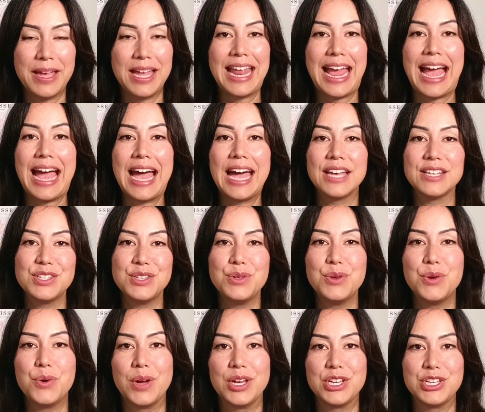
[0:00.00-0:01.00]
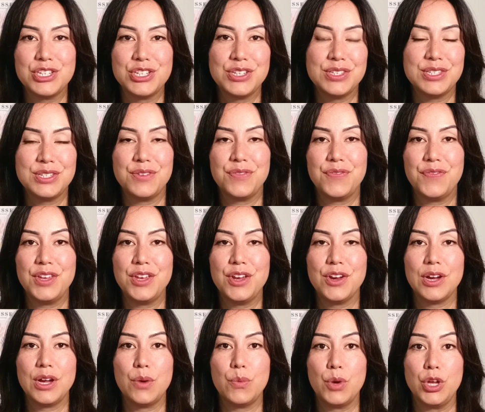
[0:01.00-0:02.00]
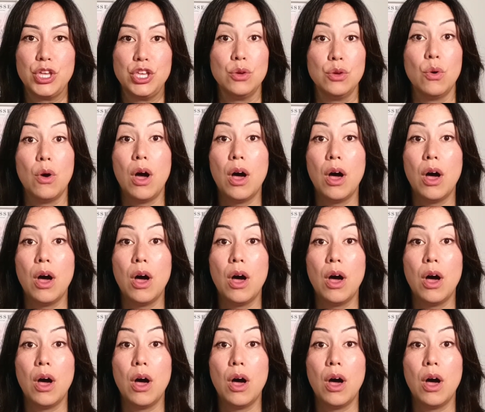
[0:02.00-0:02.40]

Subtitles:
and ask you questions to figure out what you